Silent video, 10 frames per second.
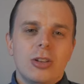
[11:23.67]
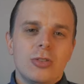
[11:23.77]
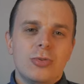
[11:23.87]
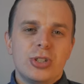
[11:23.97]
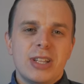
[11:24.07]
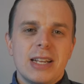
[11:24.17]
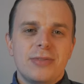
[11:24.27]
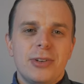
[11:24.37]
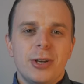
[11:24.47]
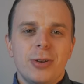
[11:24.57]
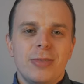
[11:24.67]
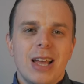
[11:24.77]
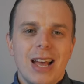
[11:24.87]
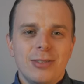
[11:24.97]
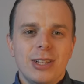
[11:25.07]
Look forward to the next video.
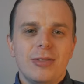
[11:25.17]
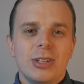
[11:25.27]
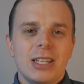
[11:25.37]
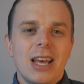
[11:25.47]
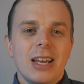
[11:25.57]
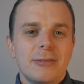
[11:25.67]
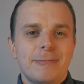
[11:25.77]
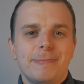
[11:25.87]
Have a lovely day.